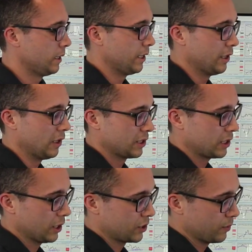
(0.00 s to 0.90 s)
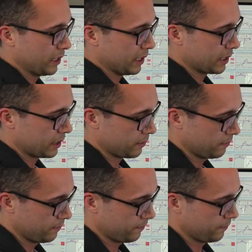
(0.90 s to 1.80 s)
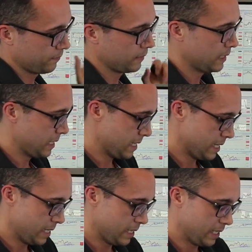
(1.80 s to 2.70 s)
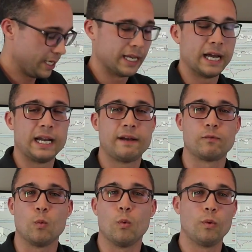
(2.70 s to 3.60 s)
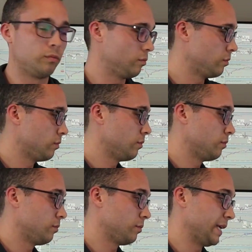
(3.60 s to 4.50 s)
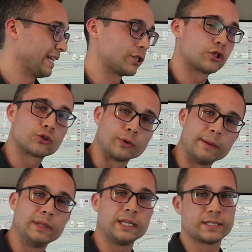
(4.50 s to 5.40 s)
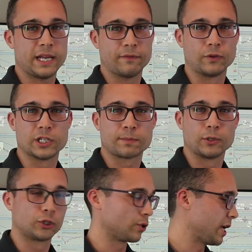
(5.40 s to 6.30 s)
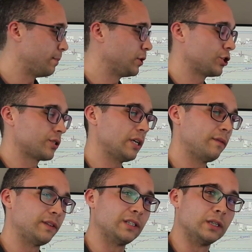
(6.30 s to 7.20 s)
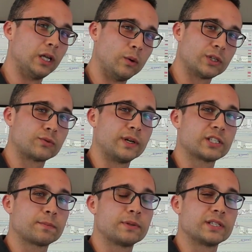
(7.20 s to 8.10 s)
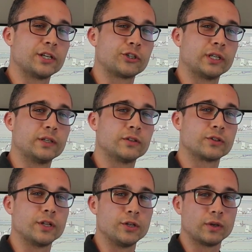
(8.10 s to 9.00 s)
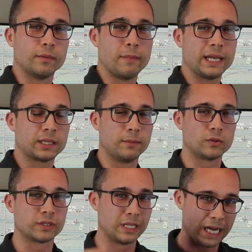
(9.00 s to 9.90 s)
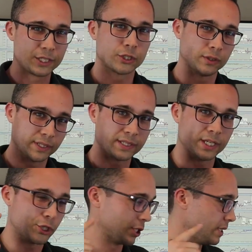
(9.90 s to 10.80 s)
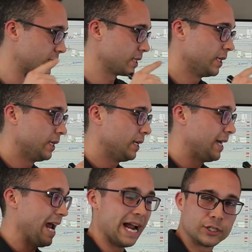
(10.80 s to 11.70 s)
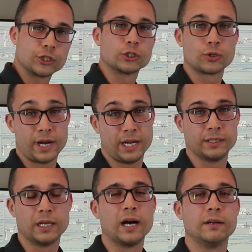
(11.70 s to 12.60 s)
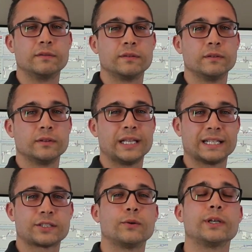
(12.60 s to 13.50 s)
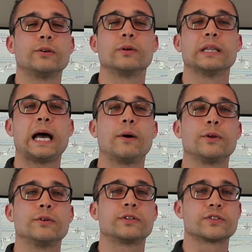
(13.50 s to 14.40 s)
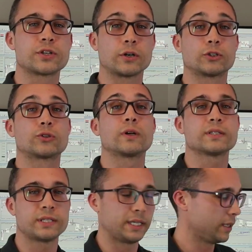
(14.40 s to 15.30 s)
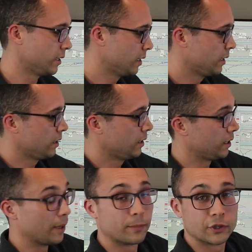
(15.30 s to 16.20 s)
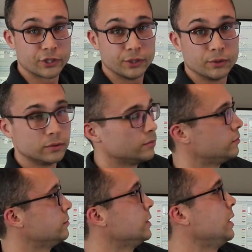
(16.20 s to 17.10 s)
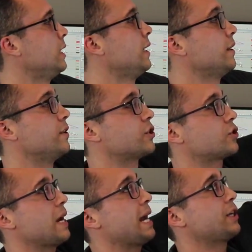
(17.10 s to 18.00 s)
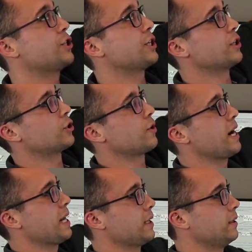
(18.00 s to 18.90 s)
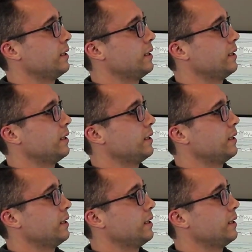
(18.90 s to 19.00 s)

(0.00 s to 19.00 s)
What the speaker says: It all starts with this. You got to have extremely safe risk per trade. Put yourself in the lowest risk position so that you can make the most logical decisions as you're trading live. That's going to allow you to start trusting, number two, the strategy you're trading.